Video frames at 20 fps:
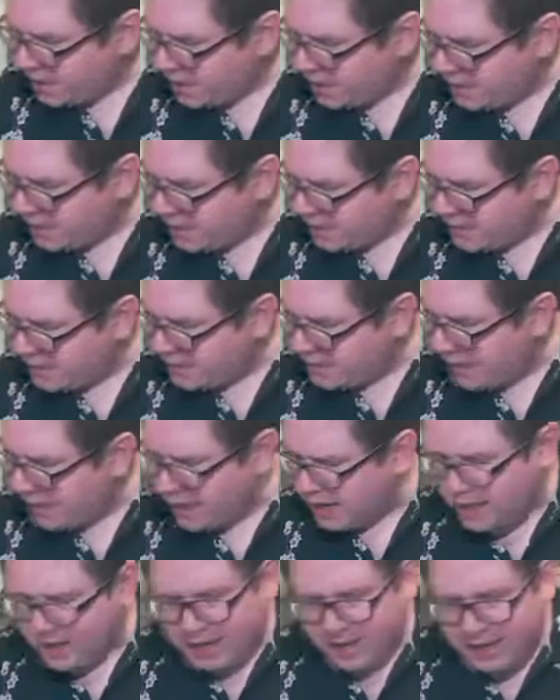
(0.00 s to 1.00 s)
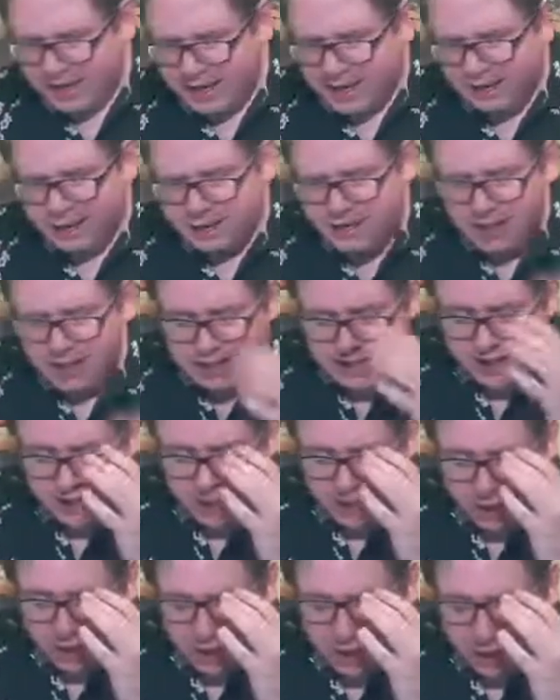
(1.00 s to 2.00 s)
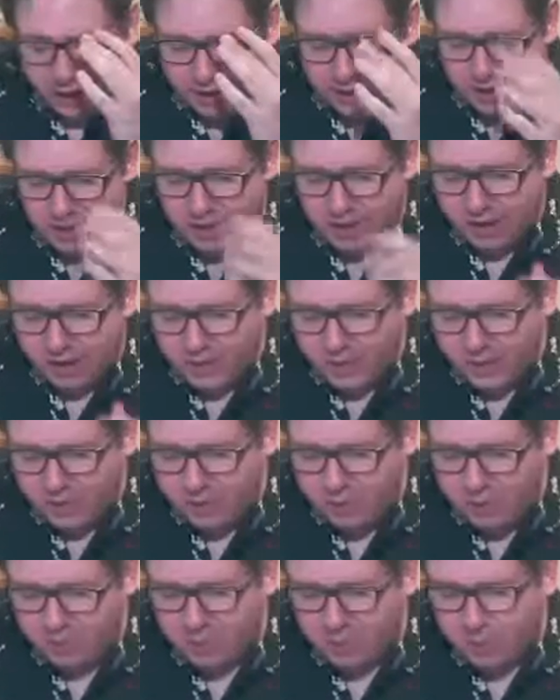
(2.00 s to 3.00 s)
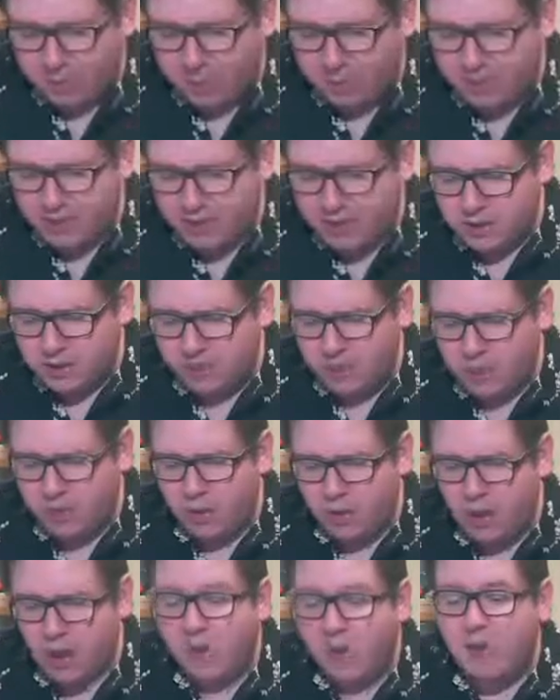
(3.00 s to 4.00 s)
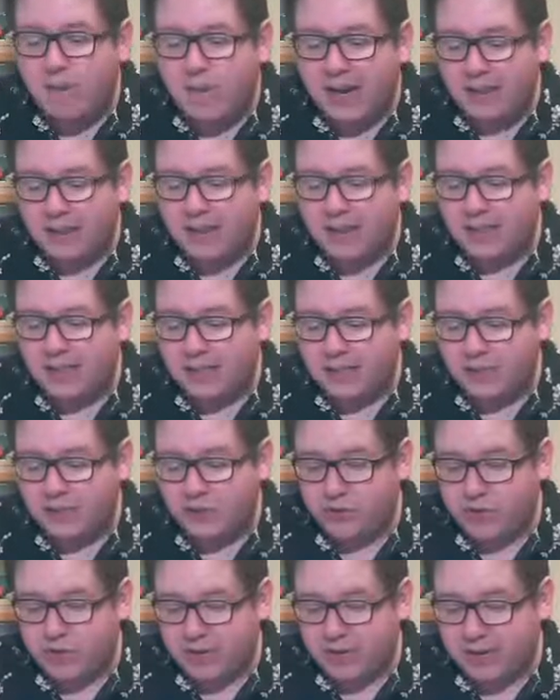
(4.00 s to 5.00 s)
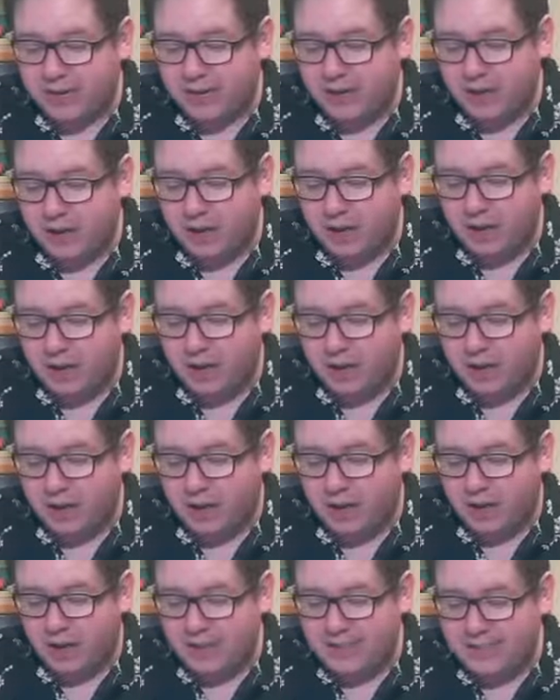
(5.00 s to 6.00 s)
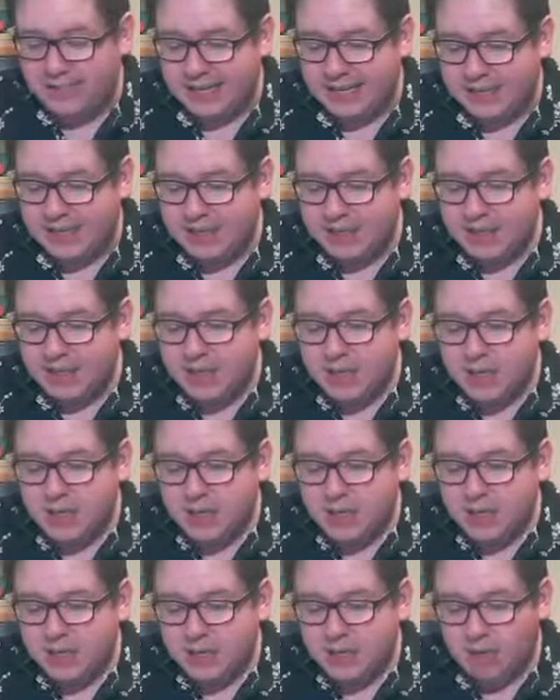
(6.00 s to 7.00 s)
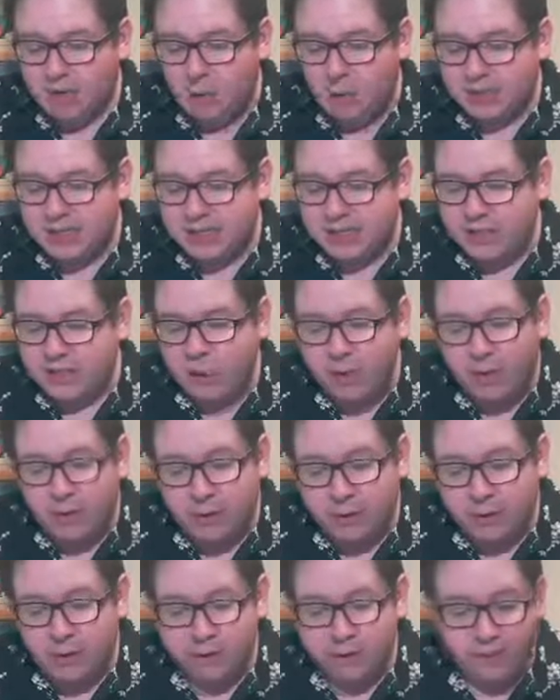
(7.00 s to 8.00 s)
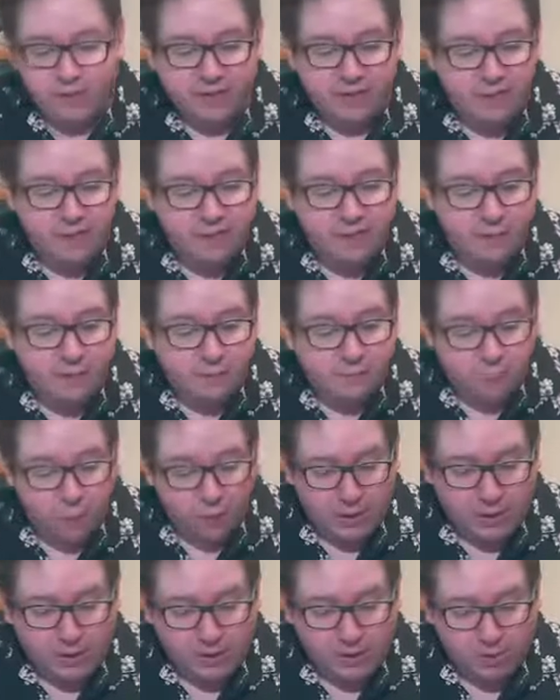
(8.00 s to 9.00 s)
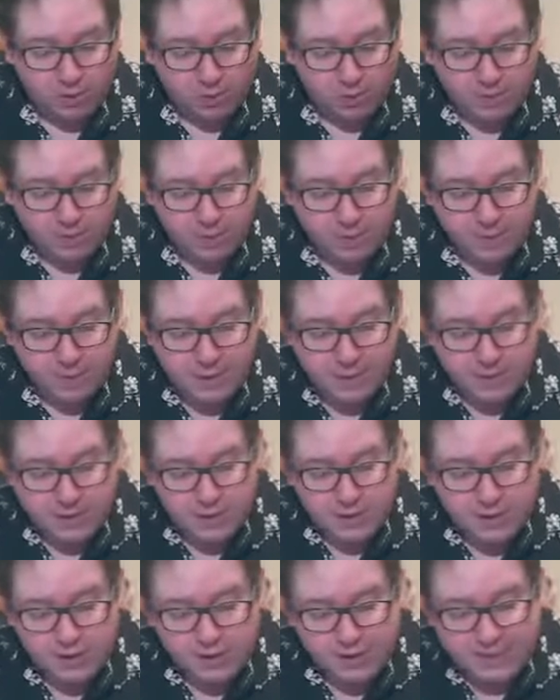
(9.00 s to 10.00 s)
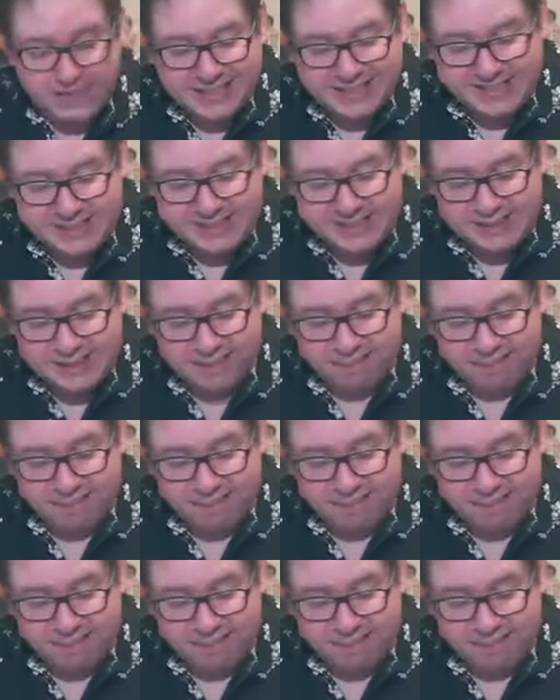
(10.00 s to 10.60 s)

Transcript: here is a thing that I came up with on the spot because someone on the Valentine's Day stream that I did, someone wanted "You're Beautiful" in the style of Fall Out Boy, so I did.